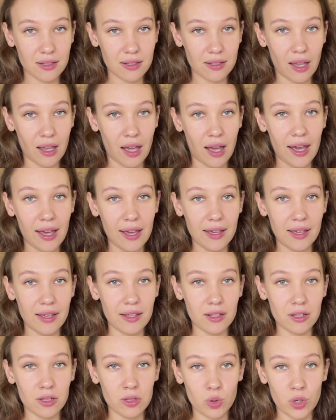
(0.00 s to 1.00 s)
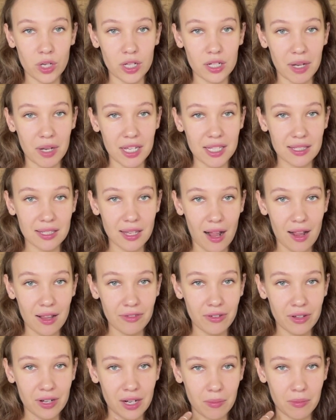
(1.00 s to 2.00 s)
I look at
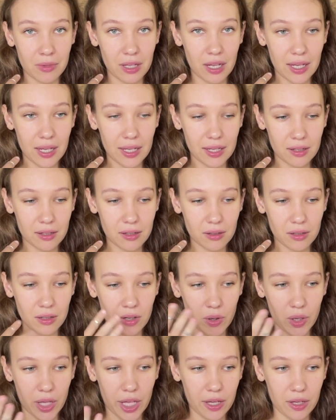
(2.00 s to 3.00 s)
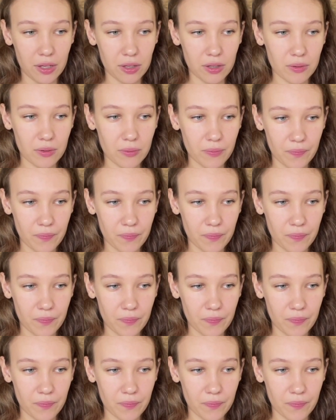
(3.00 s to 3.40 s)
myself and I'm like, okay,